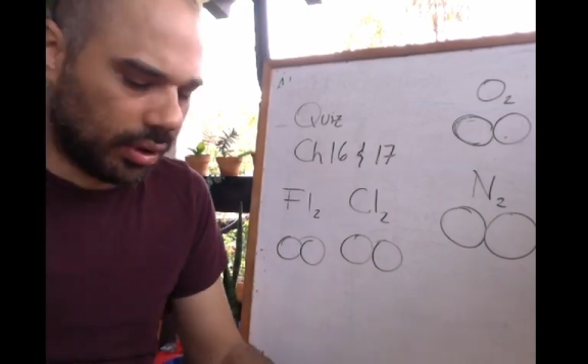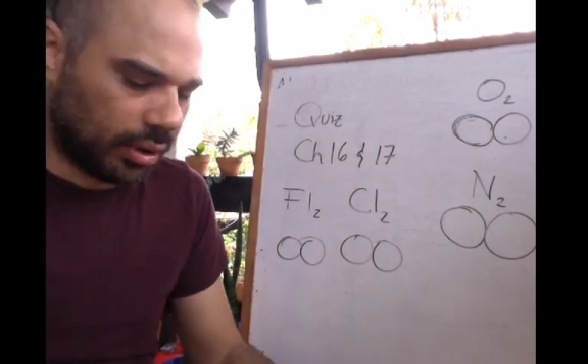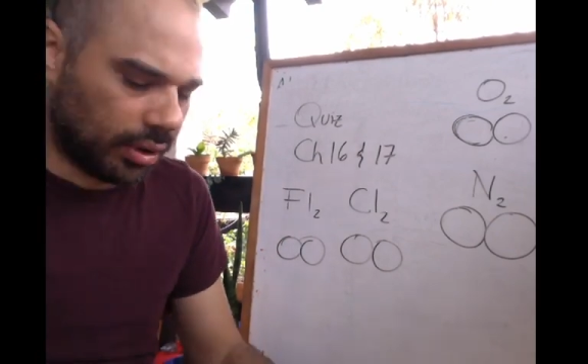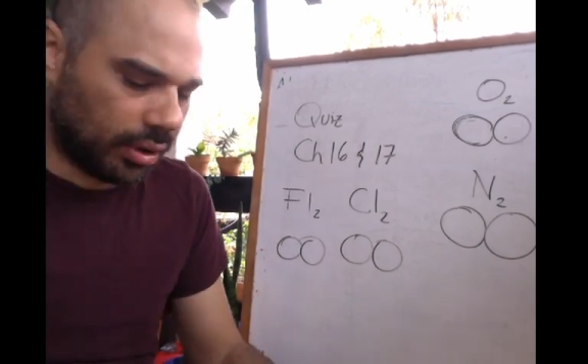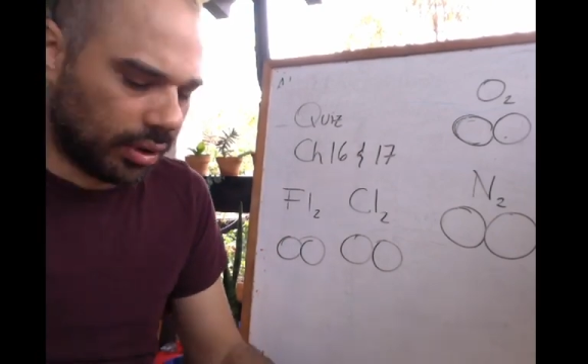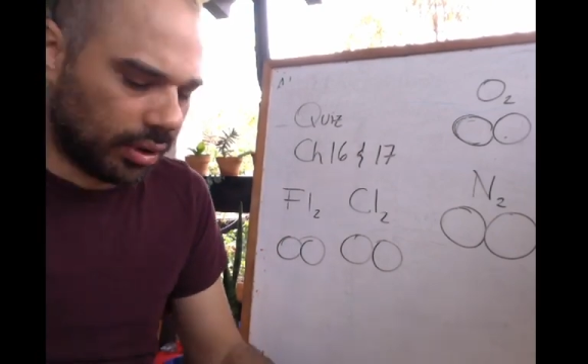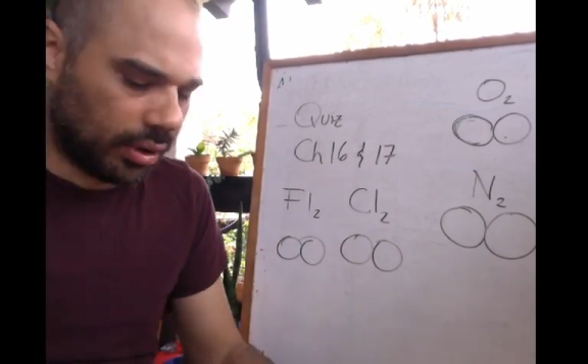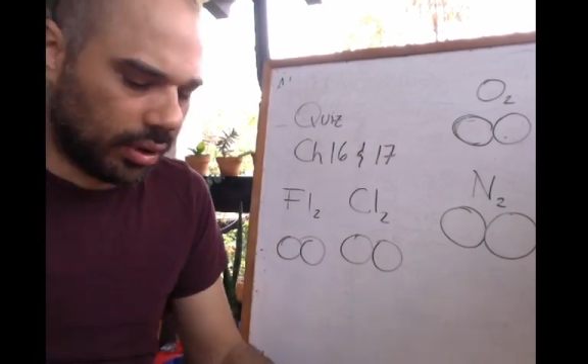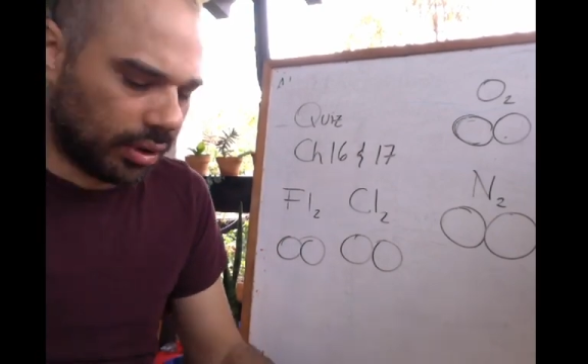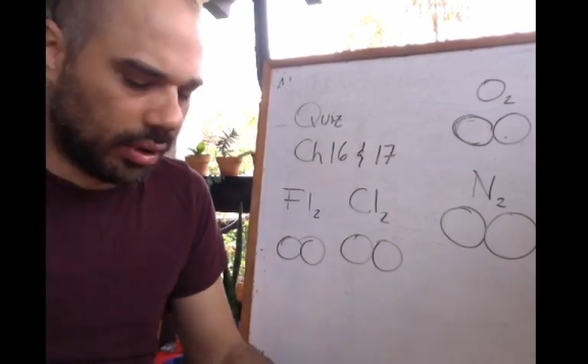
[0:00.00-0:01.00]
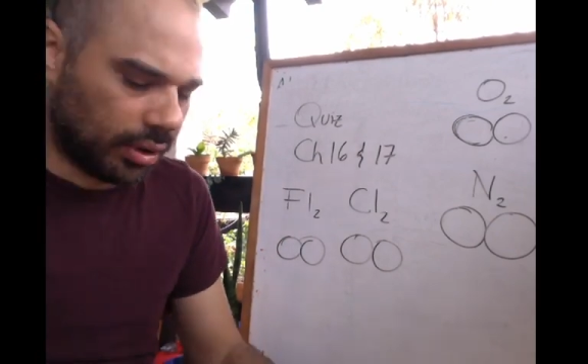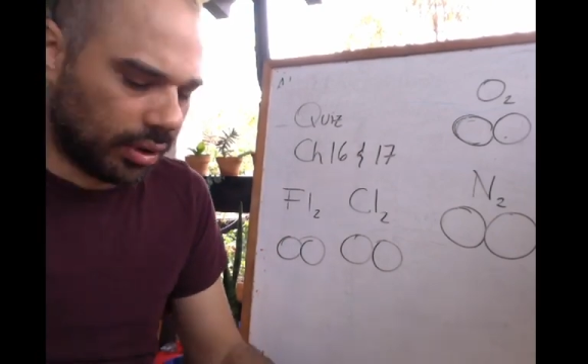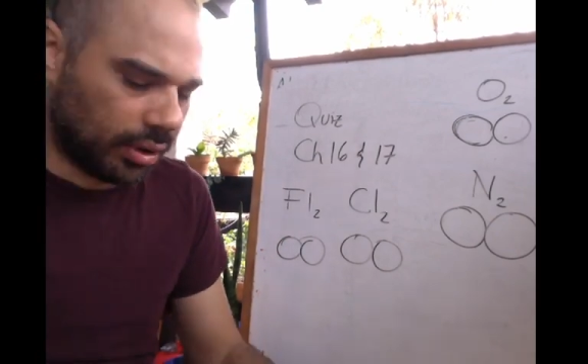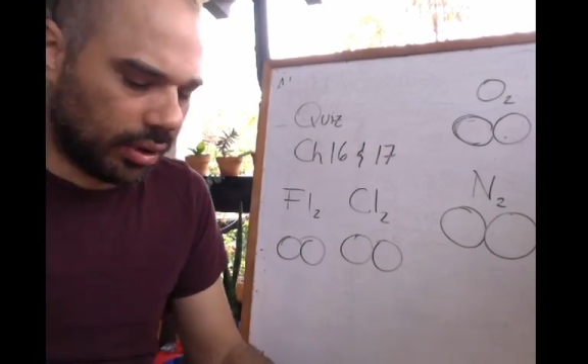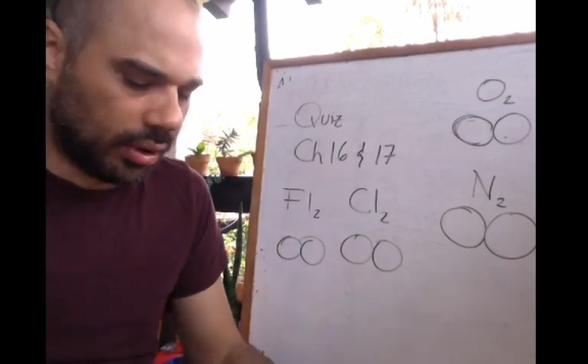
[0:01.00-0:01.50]
Now, the
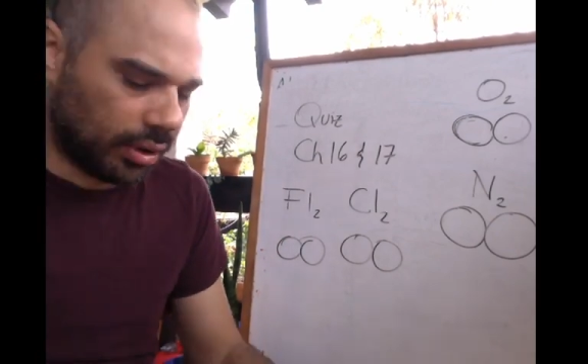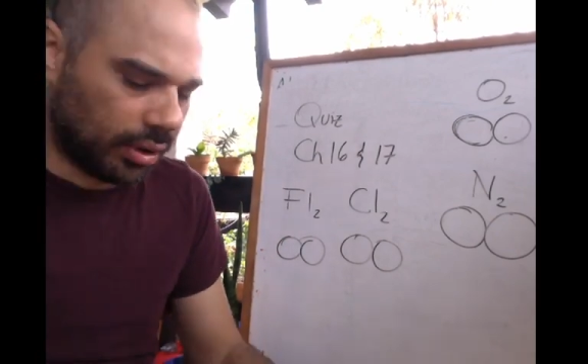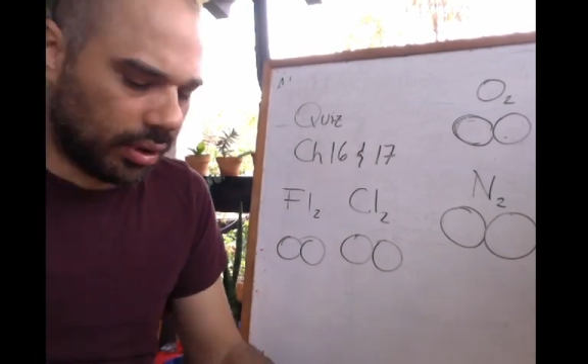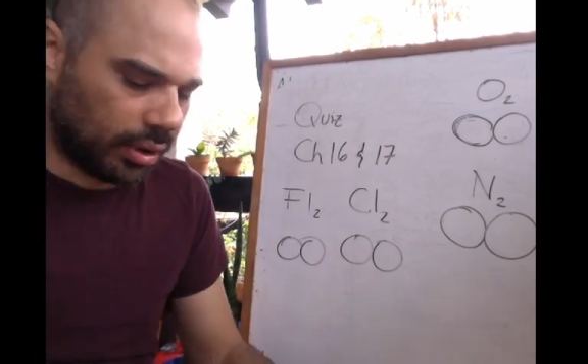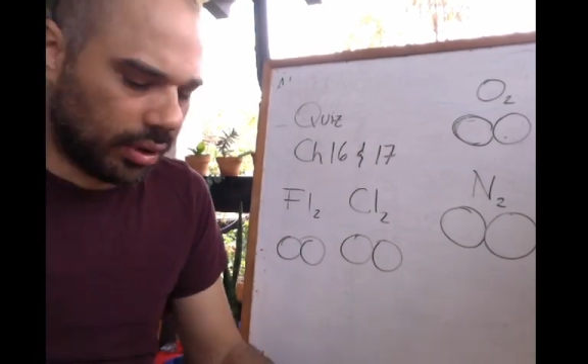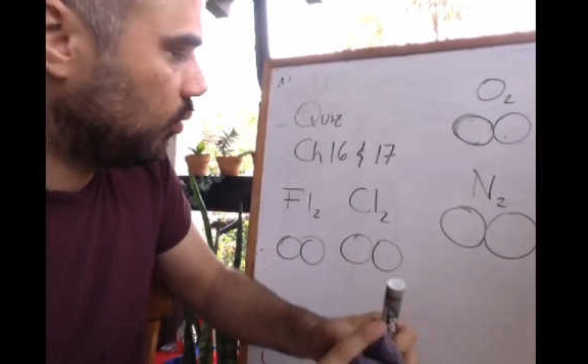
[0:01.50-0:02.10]
noble gases,